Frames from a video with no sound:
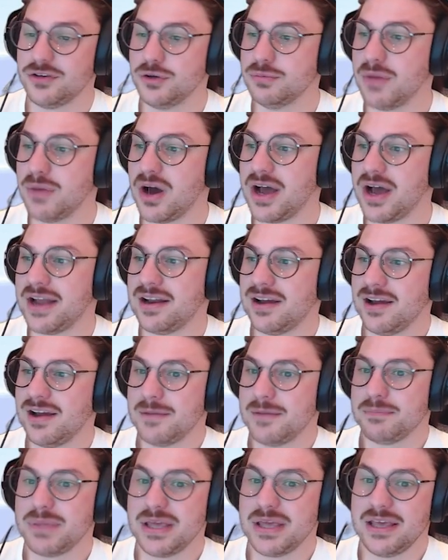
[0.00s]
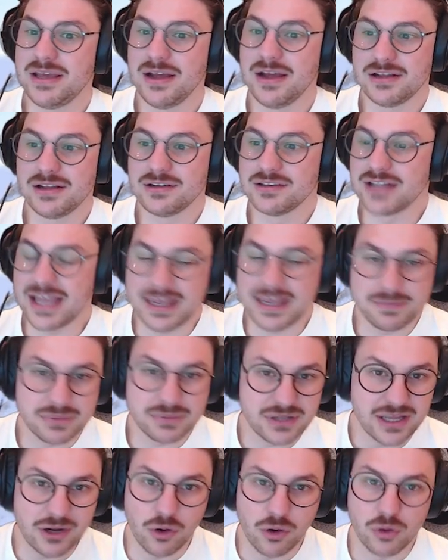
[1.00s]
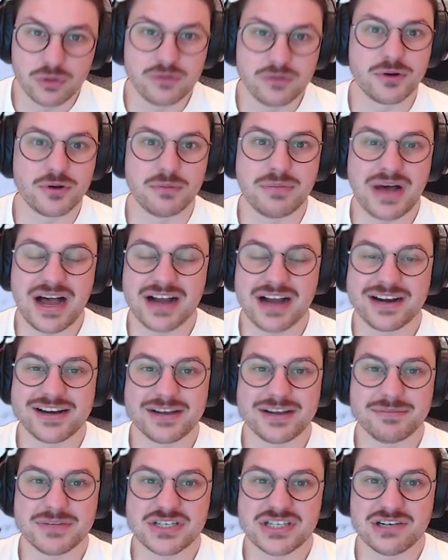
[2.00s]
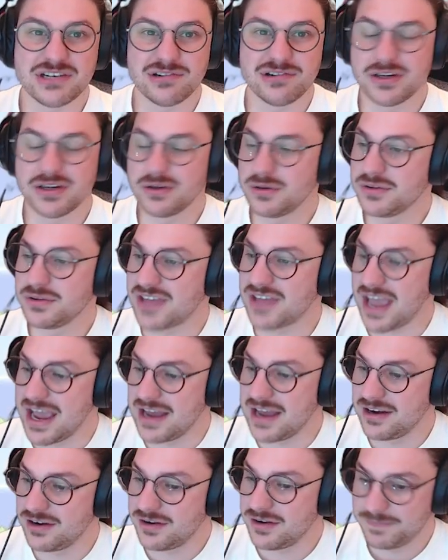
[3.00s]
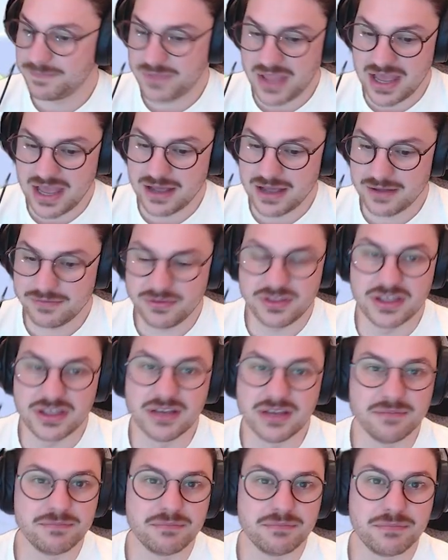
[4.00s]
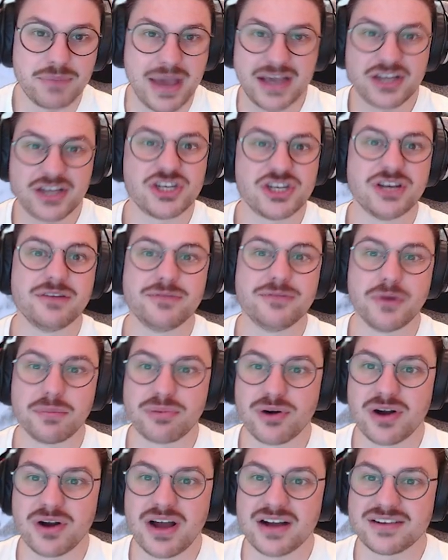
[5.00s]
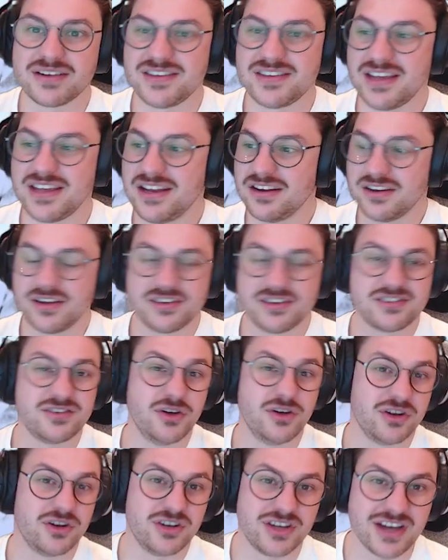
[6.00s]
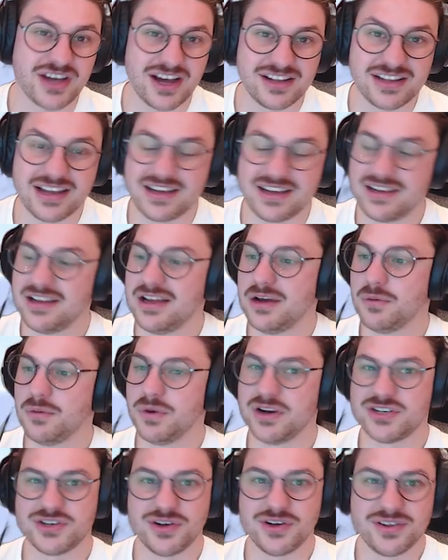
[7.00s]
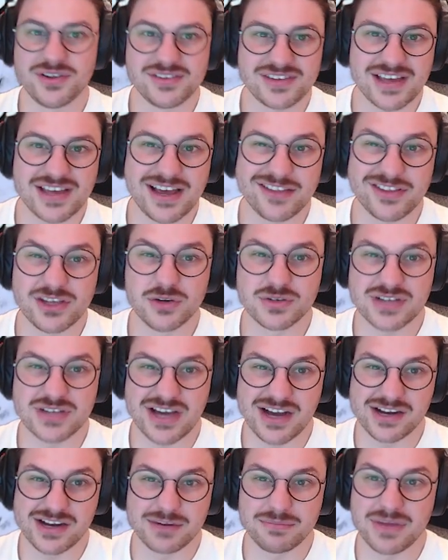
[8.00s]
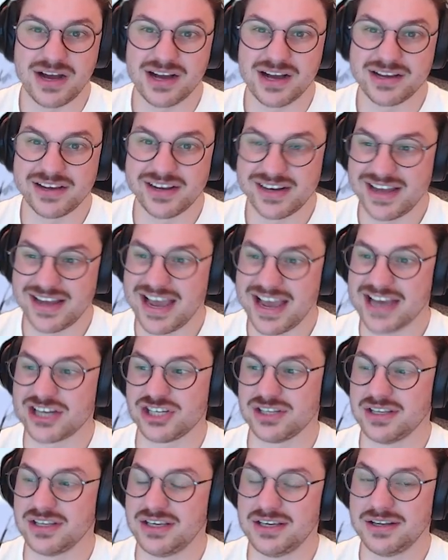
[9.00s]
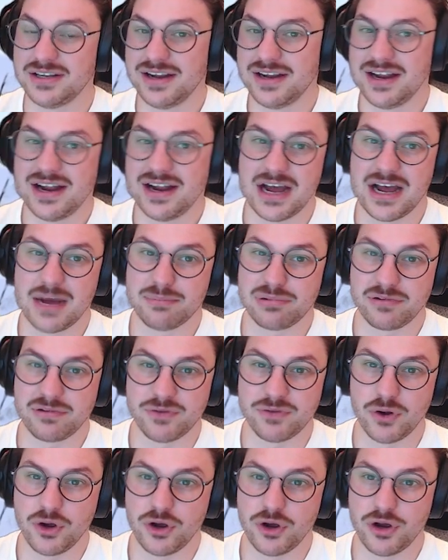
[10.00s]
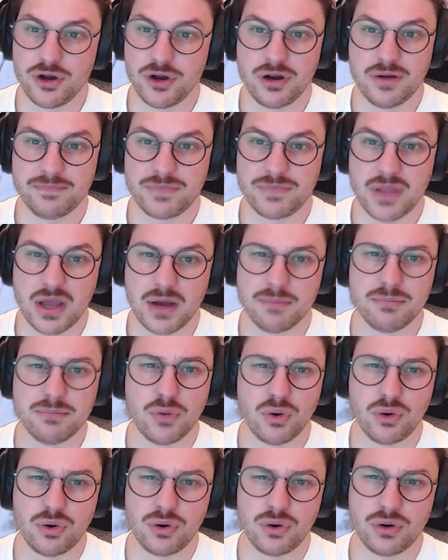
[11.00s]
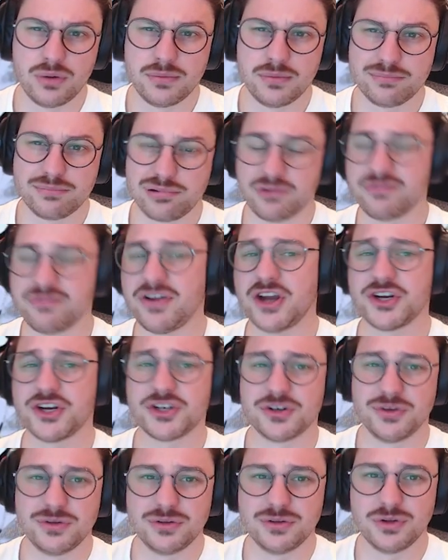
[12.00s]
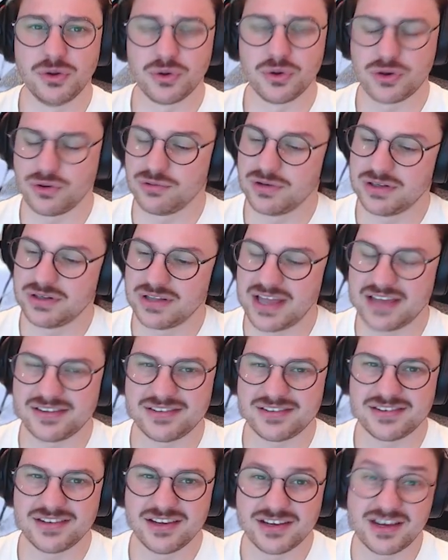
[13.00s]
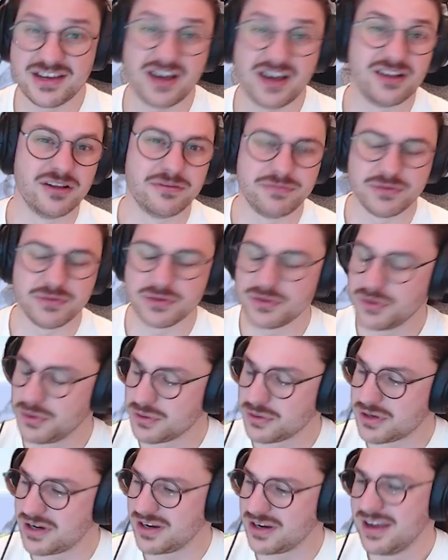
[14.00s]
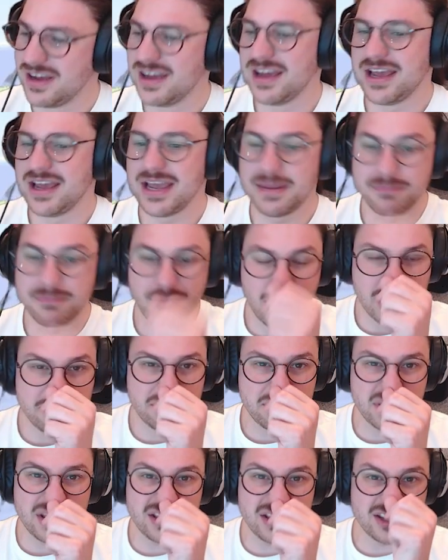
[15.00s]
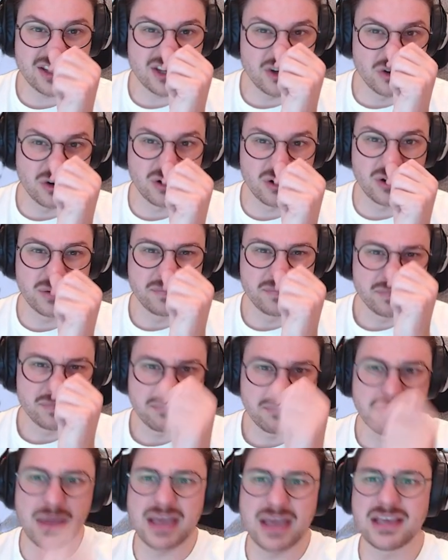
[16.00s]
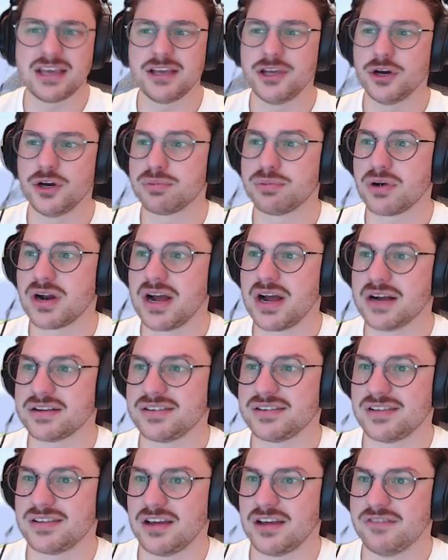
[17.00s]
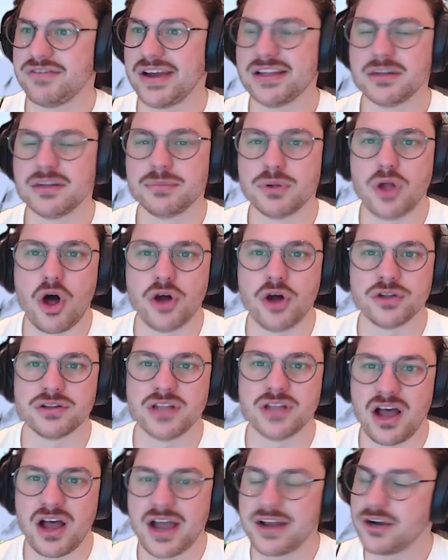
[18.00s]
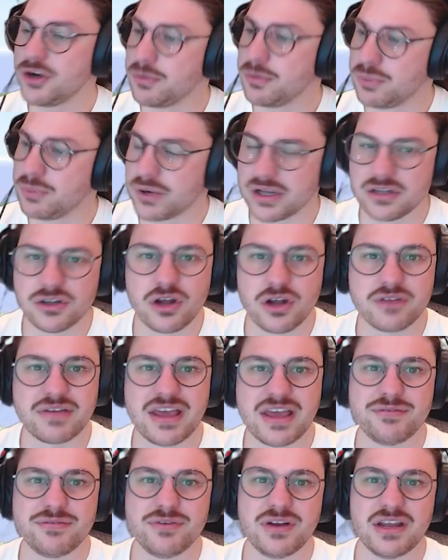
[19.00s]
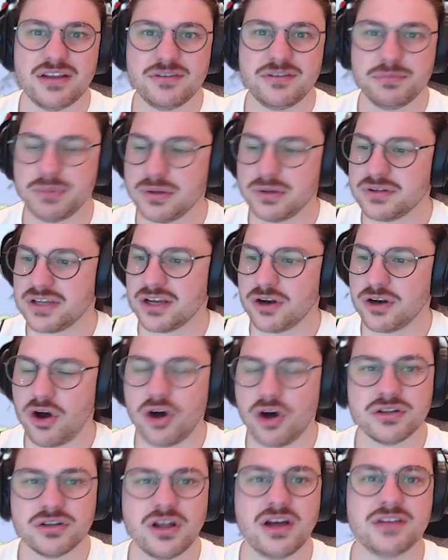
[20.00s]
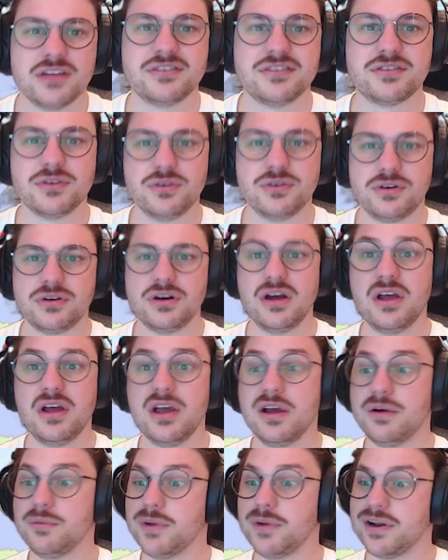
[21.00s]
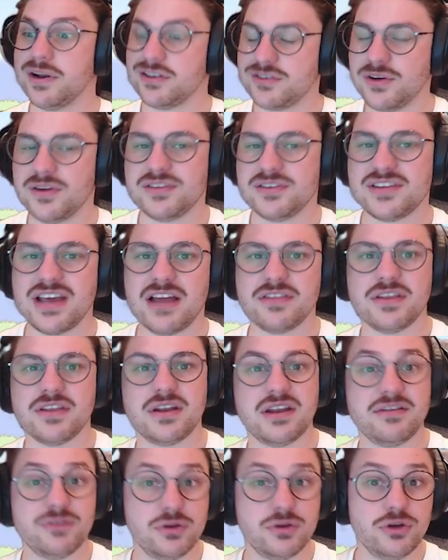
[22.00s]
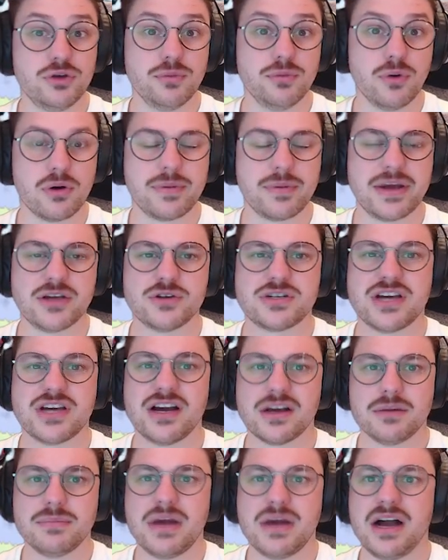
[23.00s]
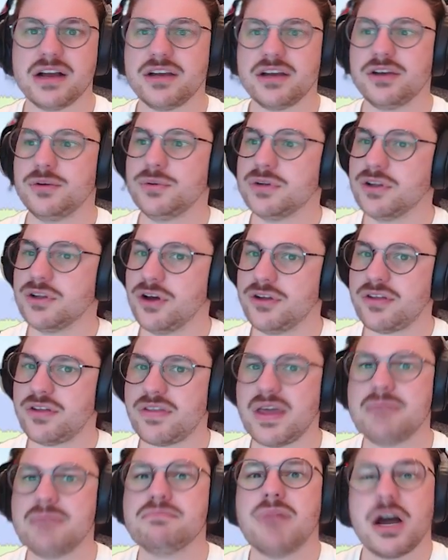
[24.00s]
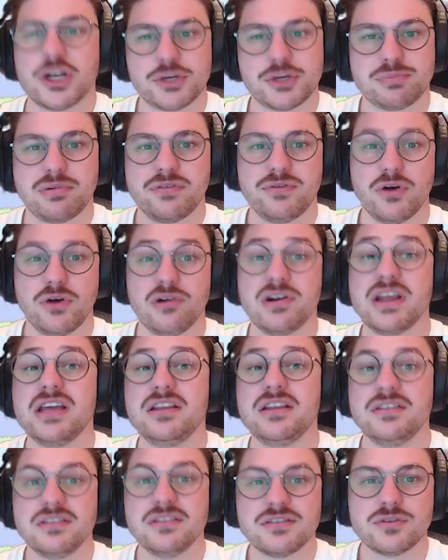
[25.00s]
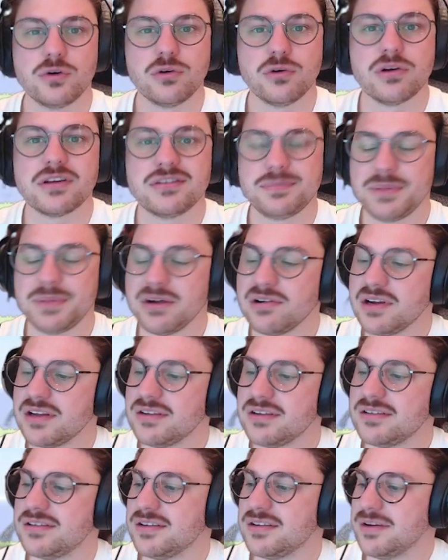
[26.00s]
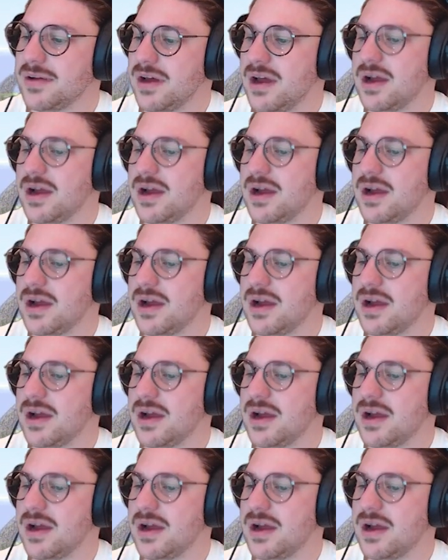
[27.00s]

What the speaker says: You might be labeling all of your marketing materials and the packaging of your products in a certain color, when it turns out that your target market actually prefer a more professional look or a less colorful look. It might be that you're making your products available online and you're putting a lot of effort into building an online store, when it turns out that if you knew more about your target market, you would learn that they much prefer an in-store experience.